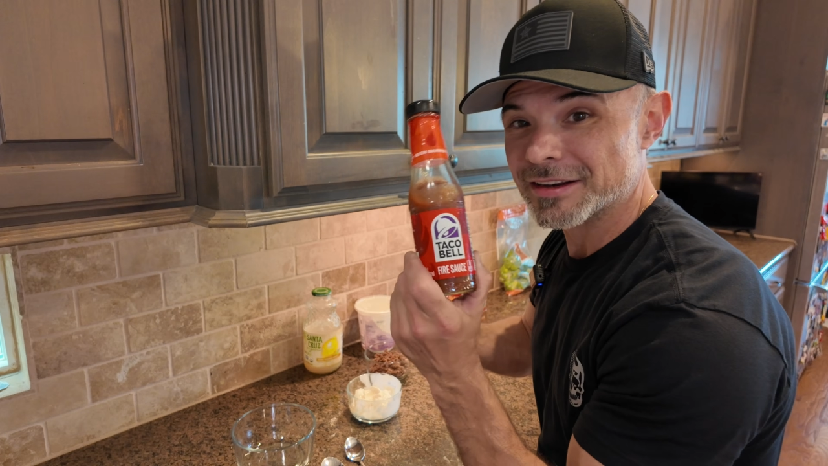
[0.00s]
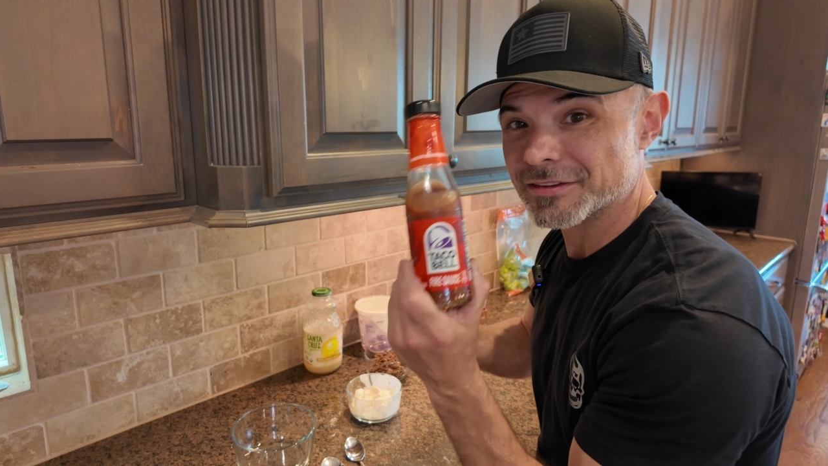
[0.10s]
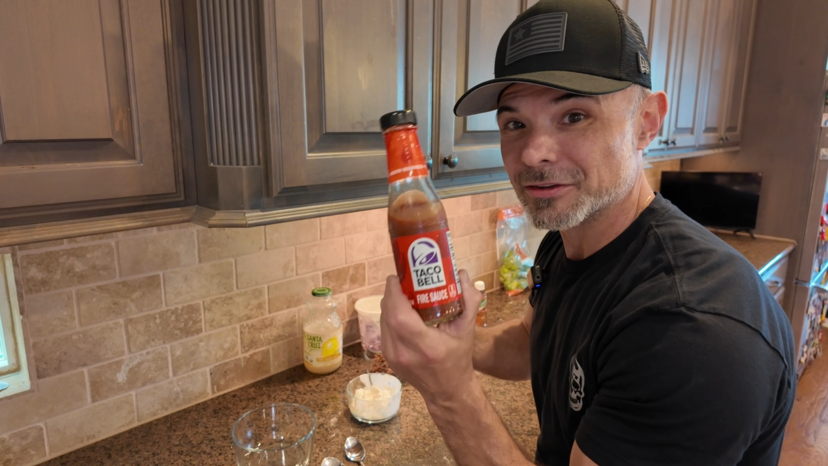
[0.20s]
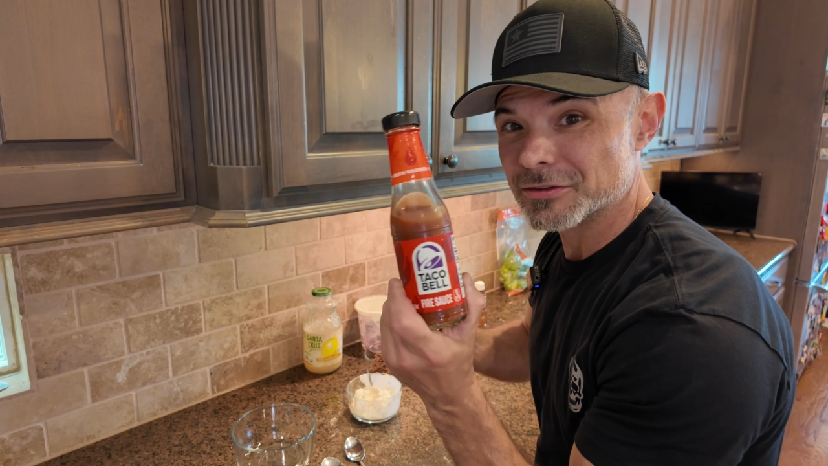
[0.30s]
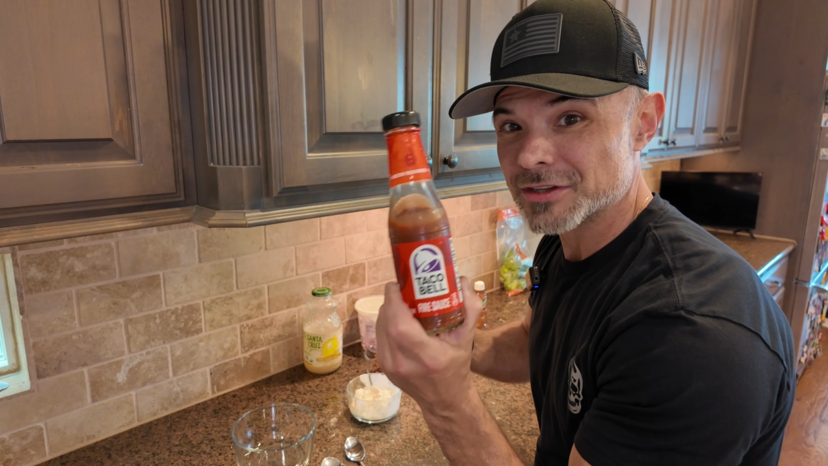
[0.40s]
add a
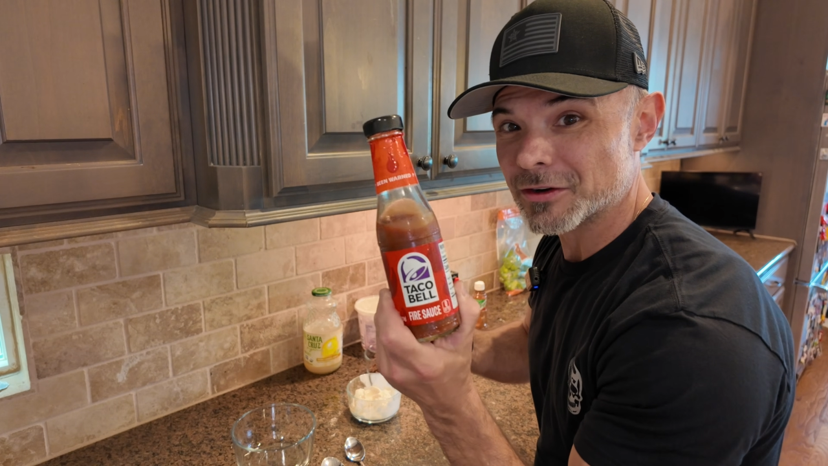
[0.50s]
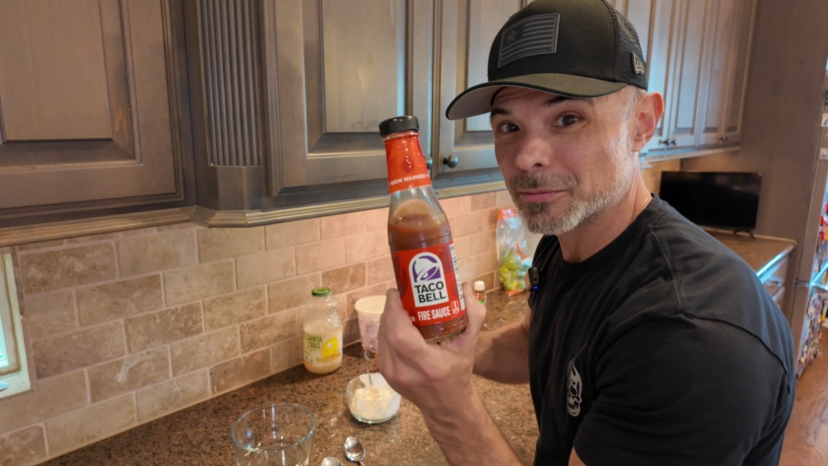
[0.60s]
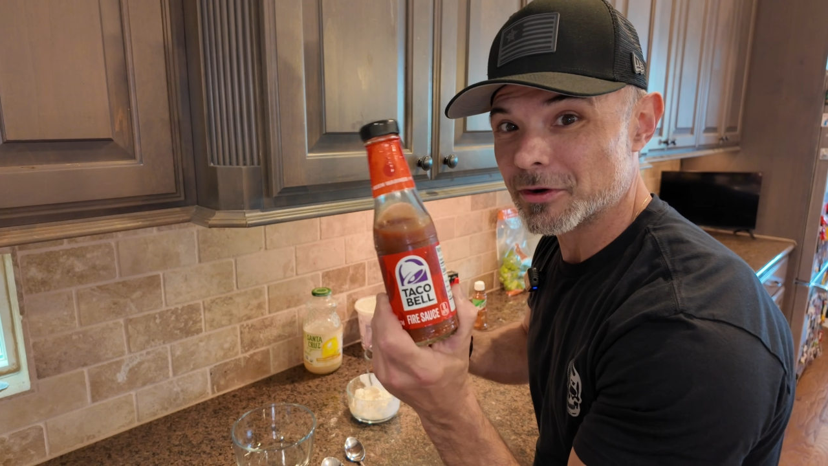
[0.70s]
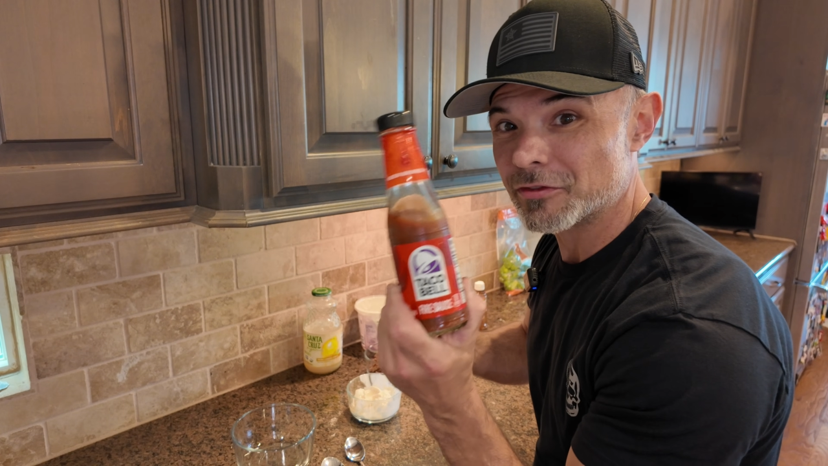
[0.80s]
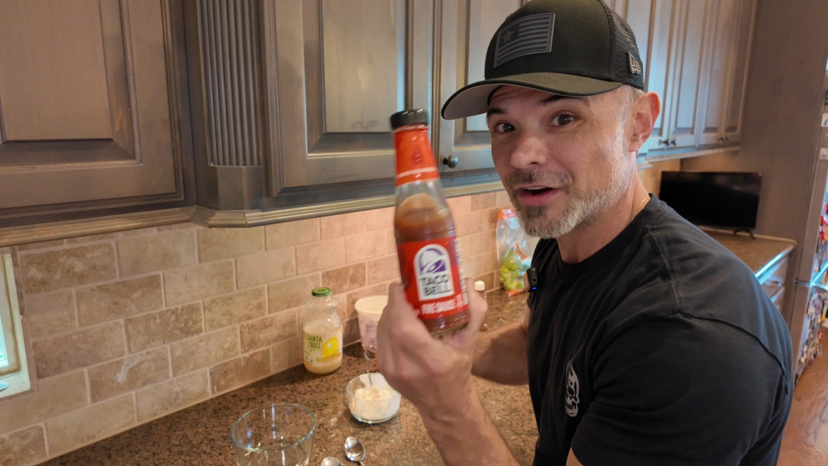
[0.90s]
little
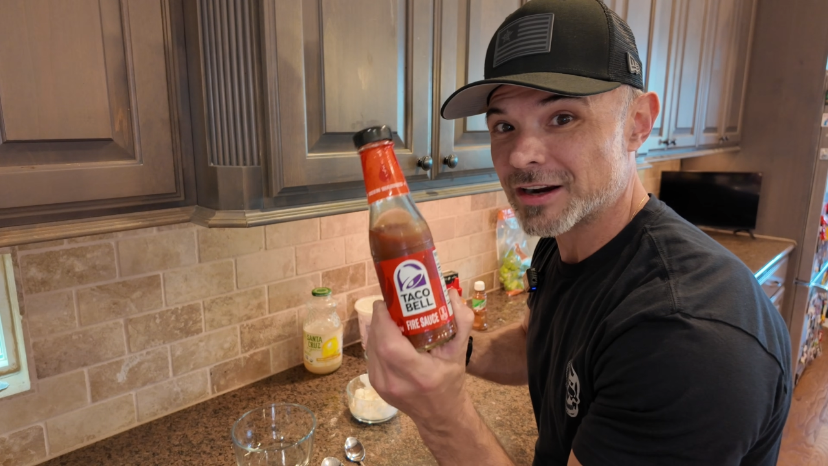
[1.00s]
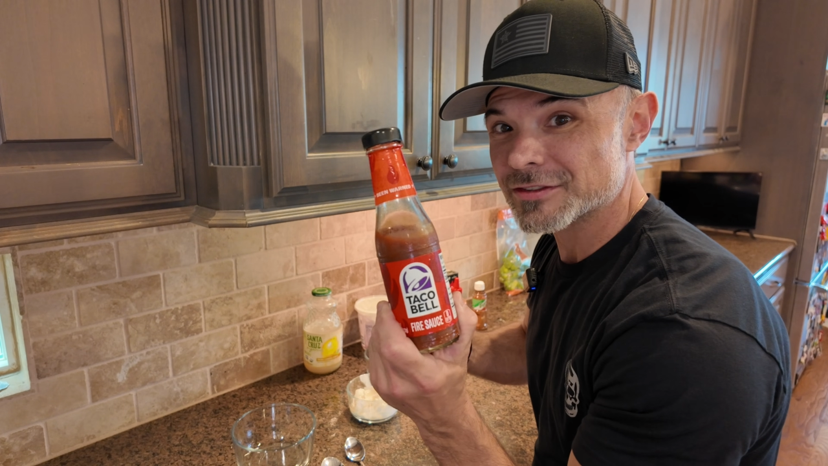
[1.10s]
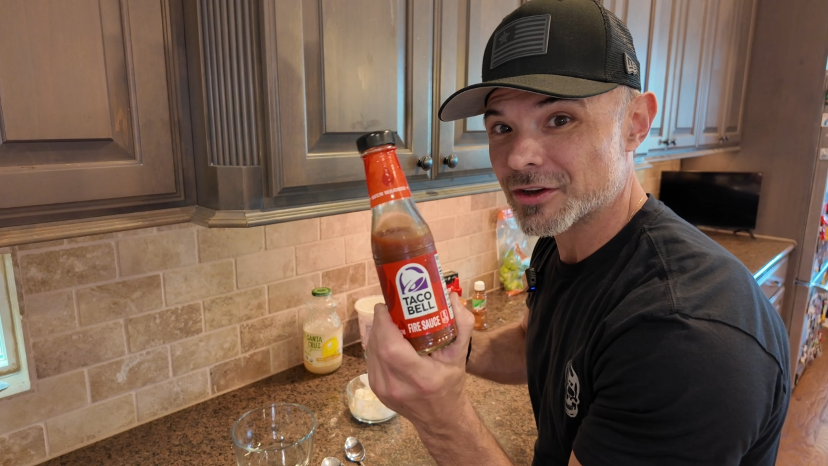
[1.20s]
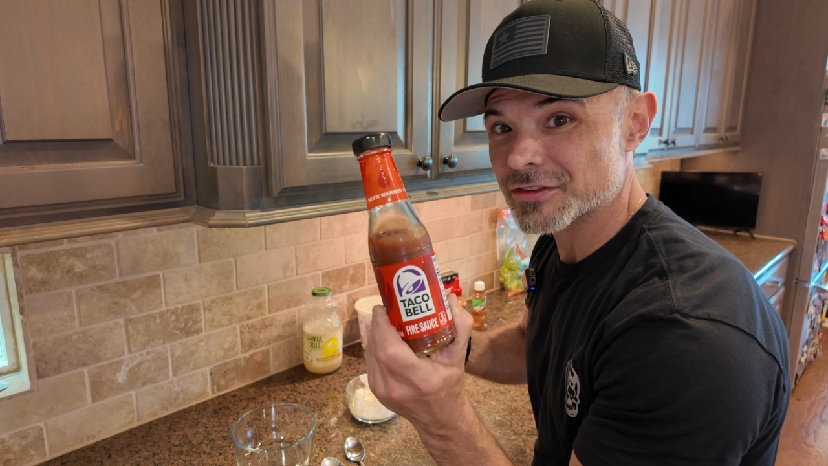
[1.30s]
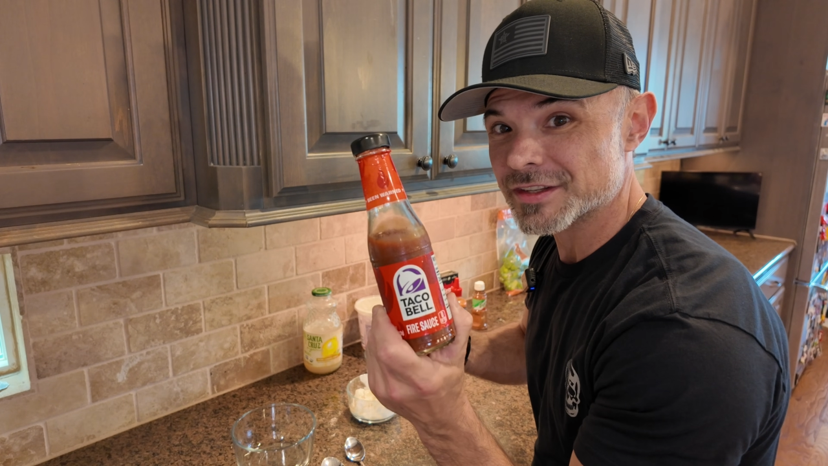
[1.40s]
Taco Bell fire
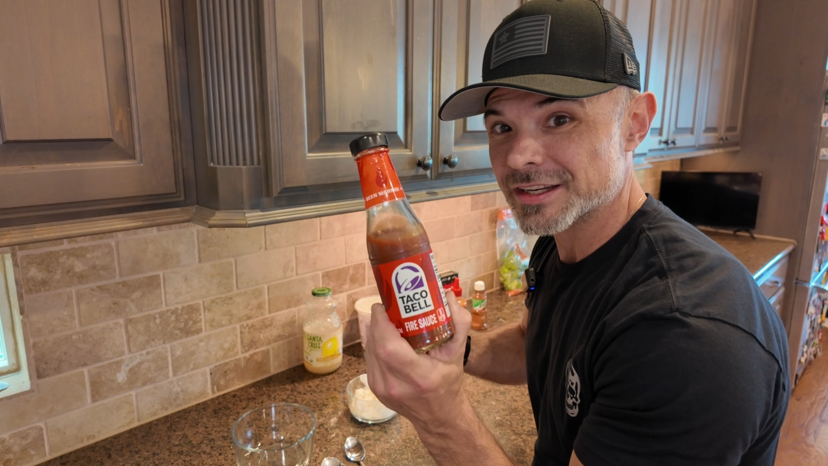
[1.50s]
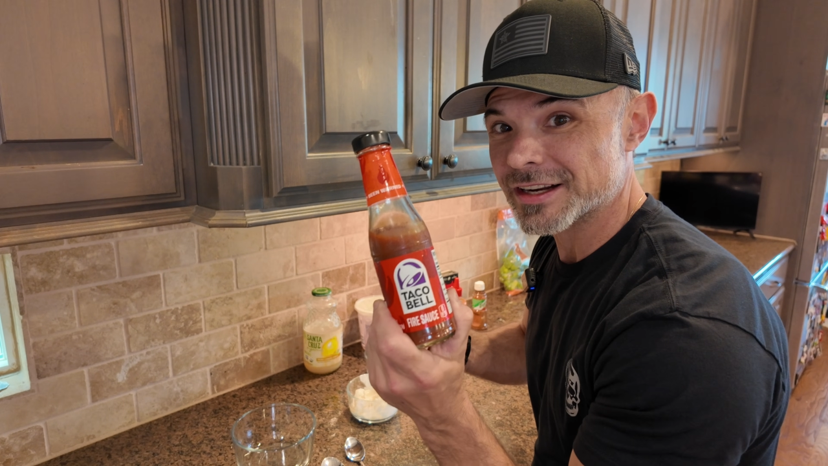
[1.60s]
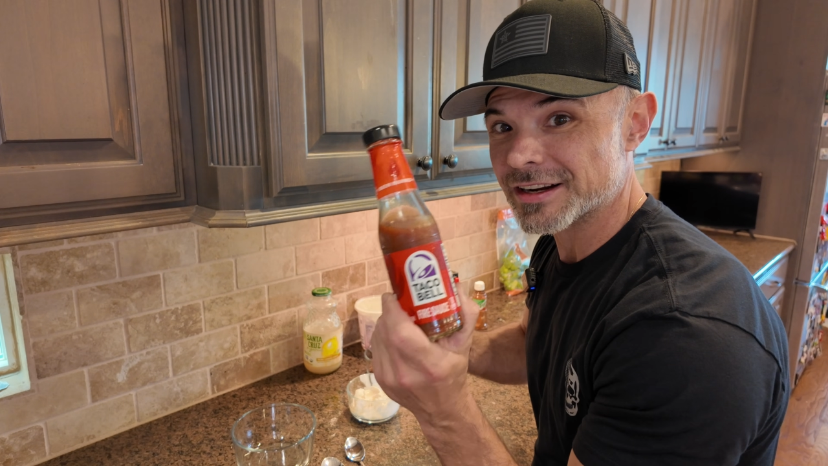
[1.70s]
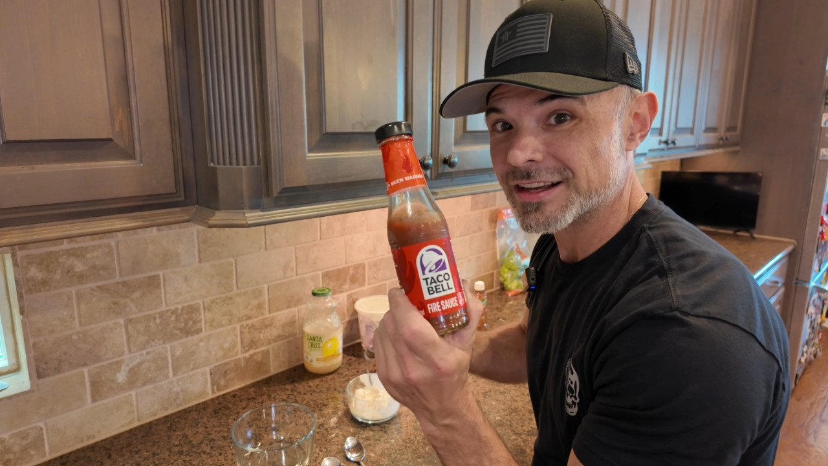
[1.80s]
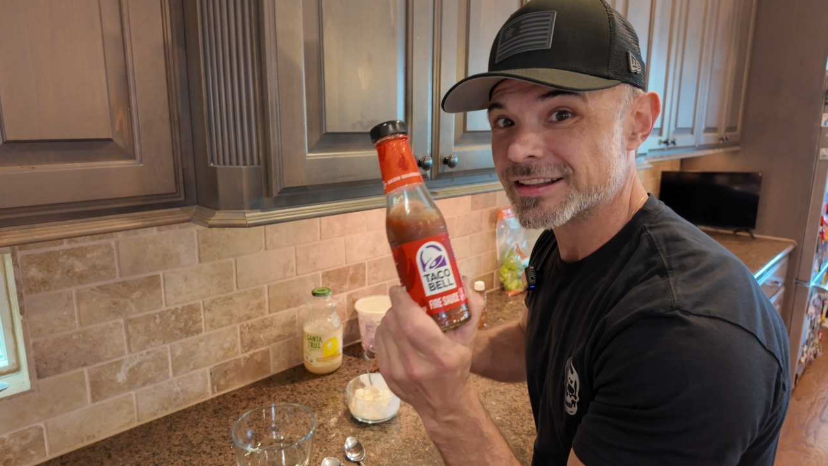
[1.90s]
sauce in
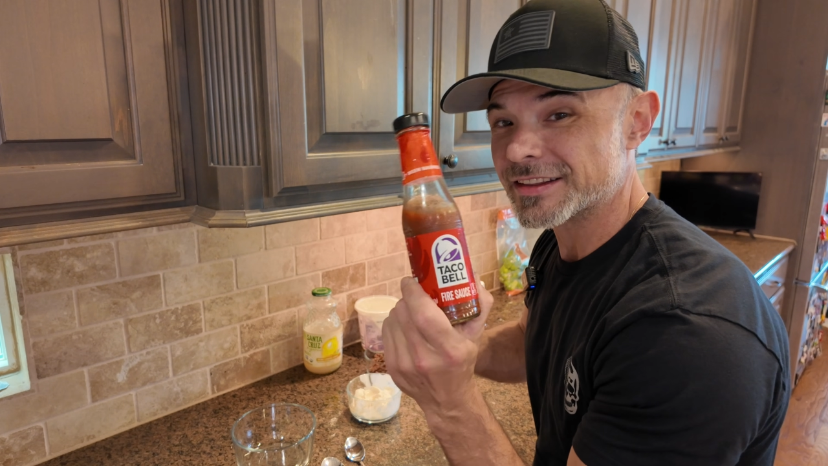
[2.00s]
there.